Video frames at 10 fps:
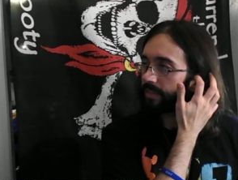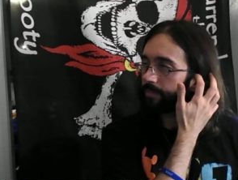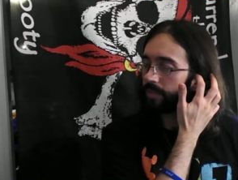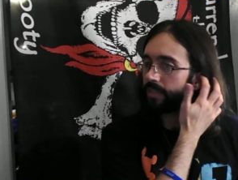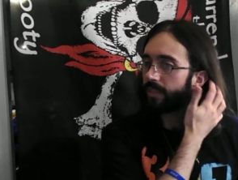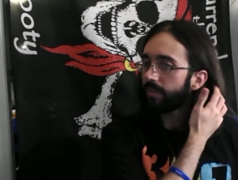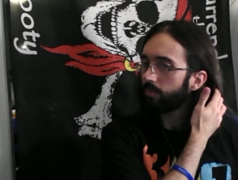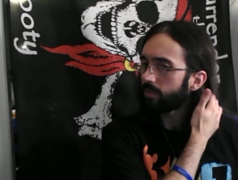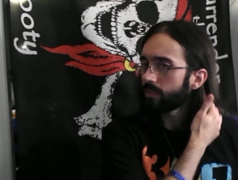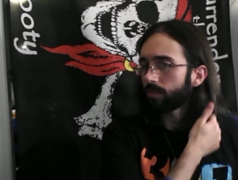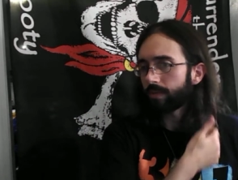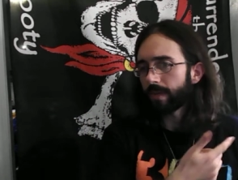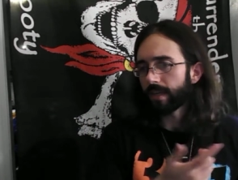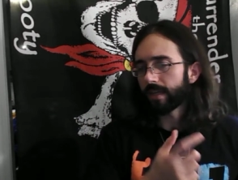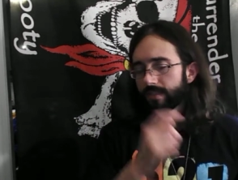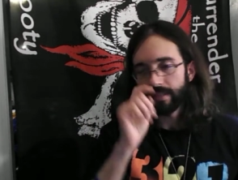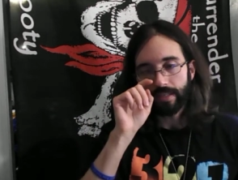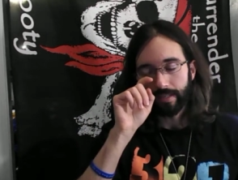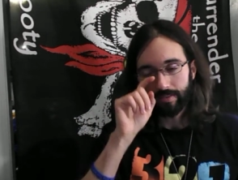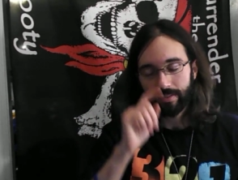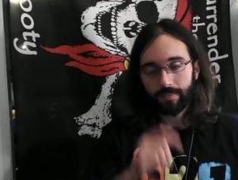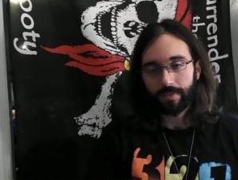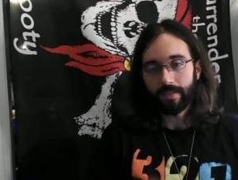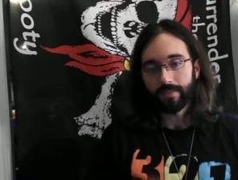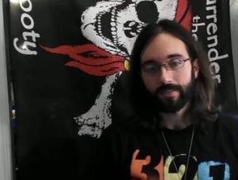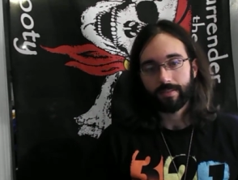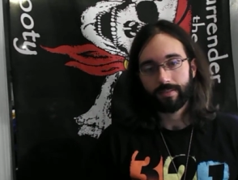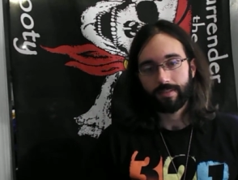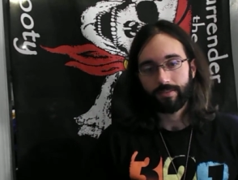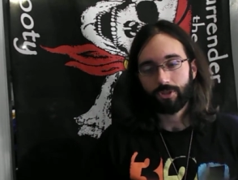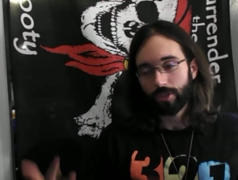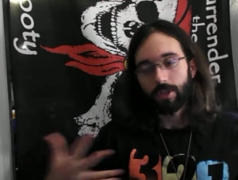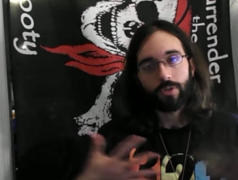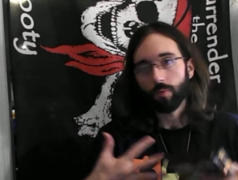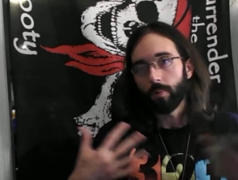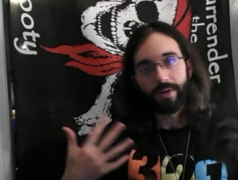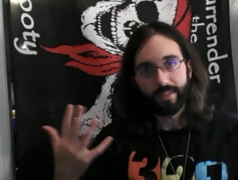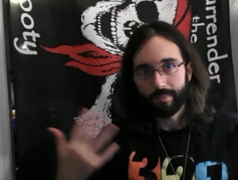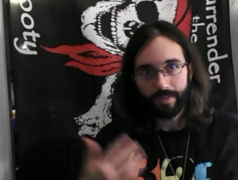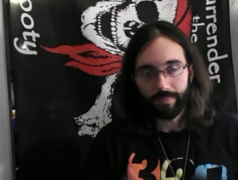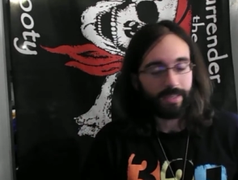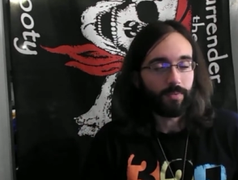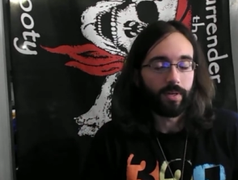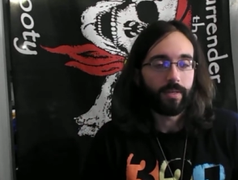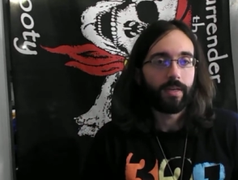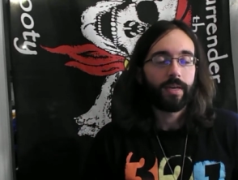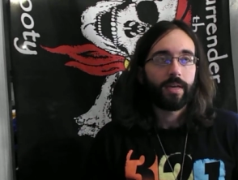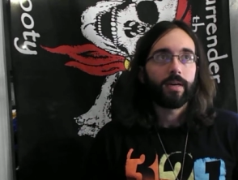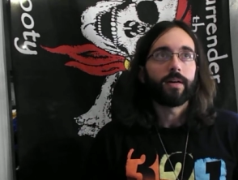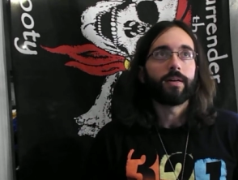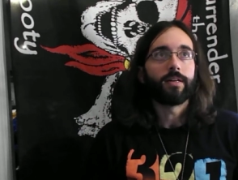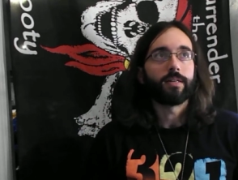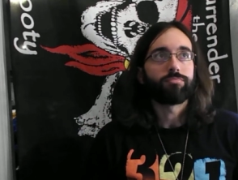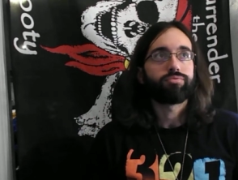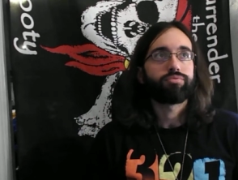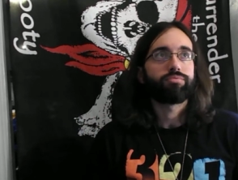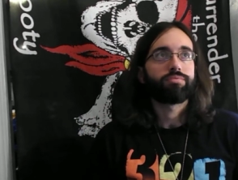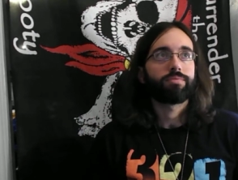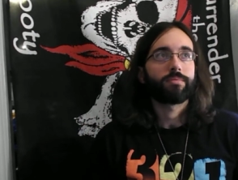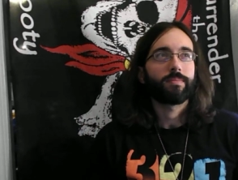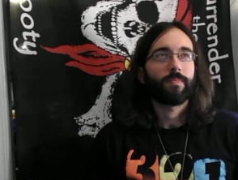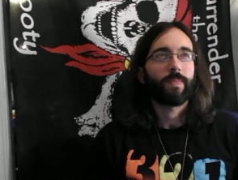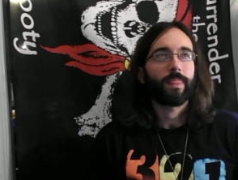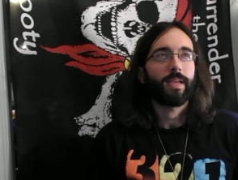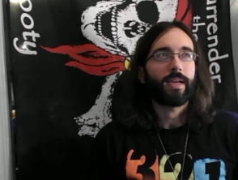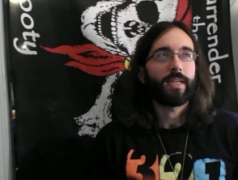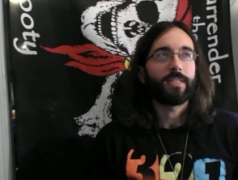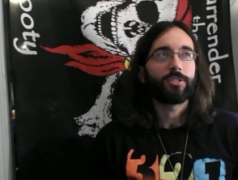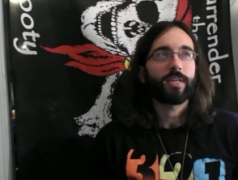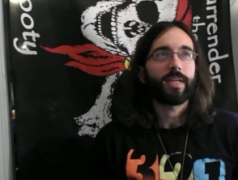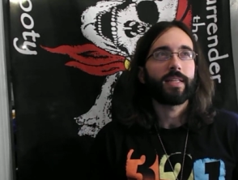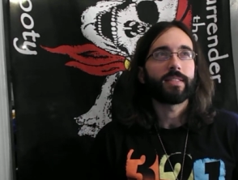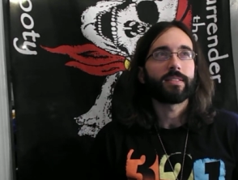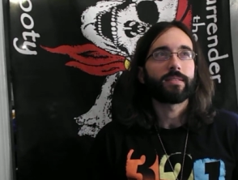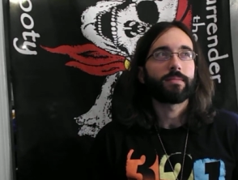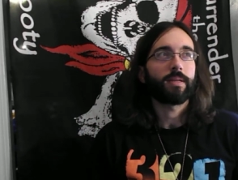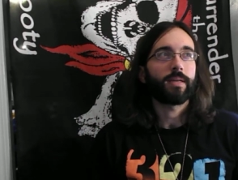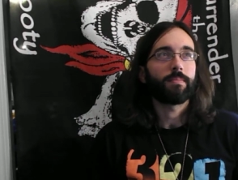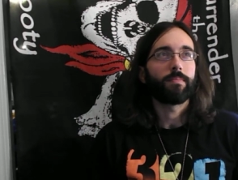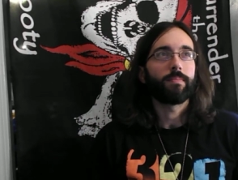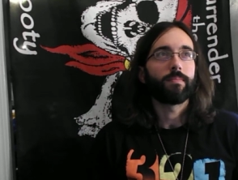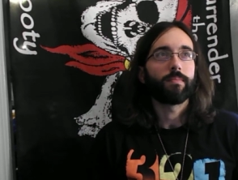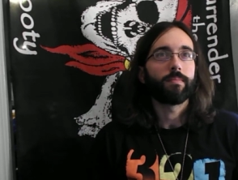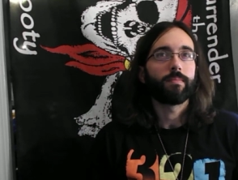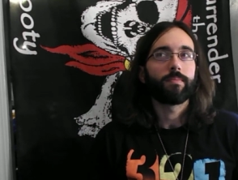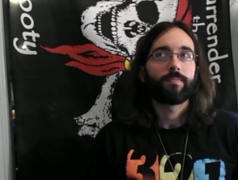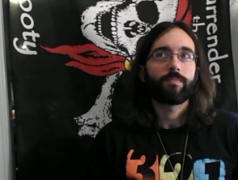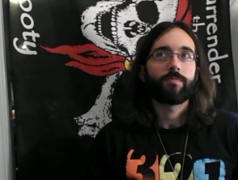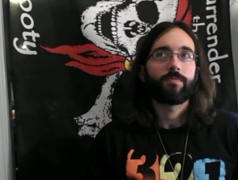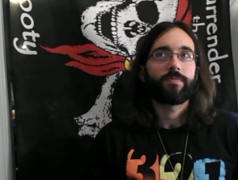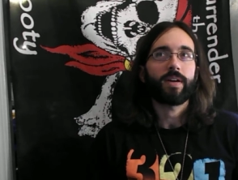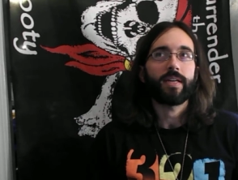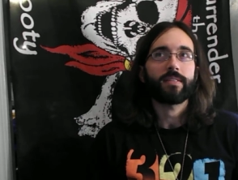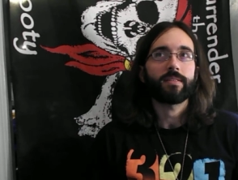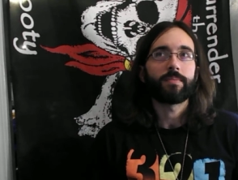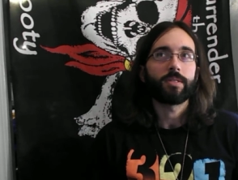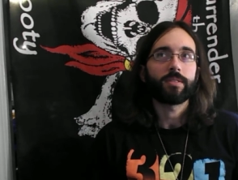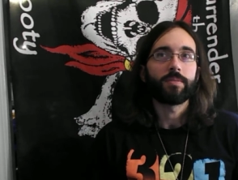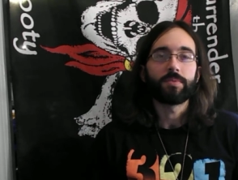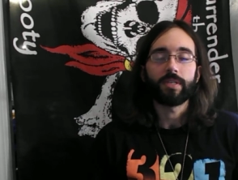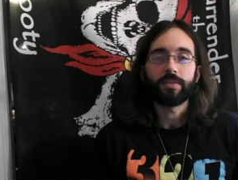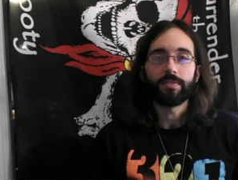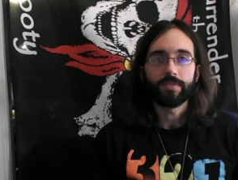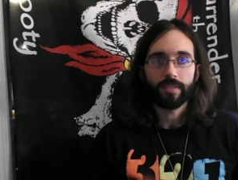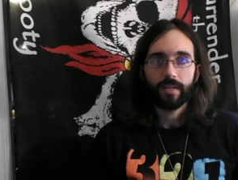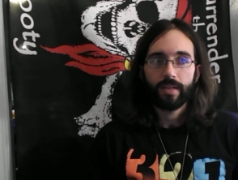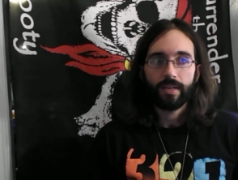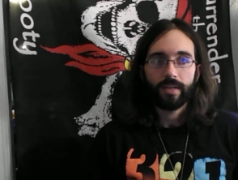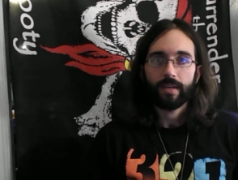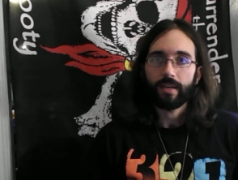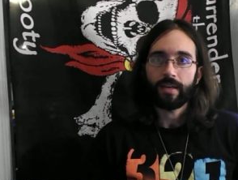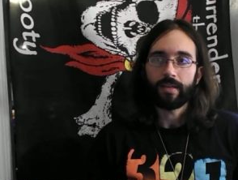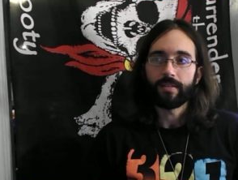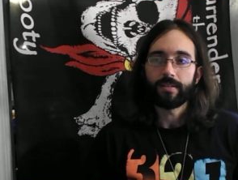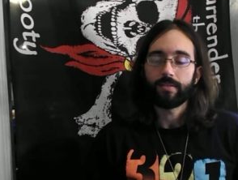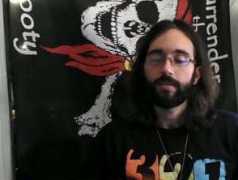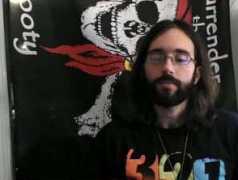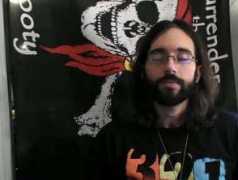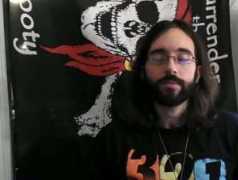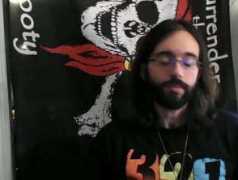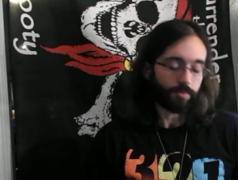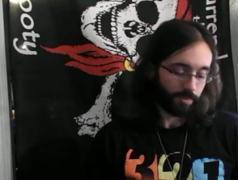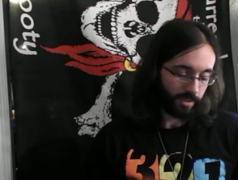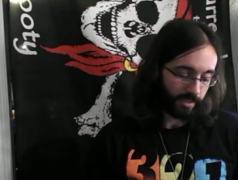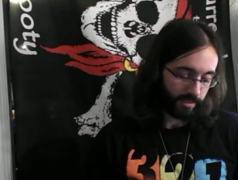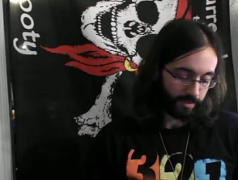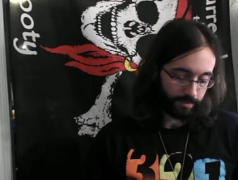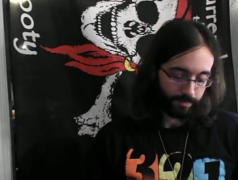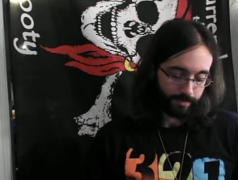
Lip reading: But it wasn't really Mechagodzilla. It was something else. It was just another robot they made. Anyway, and they just kind of had this like fight amongst themselves, and it was pretty decent.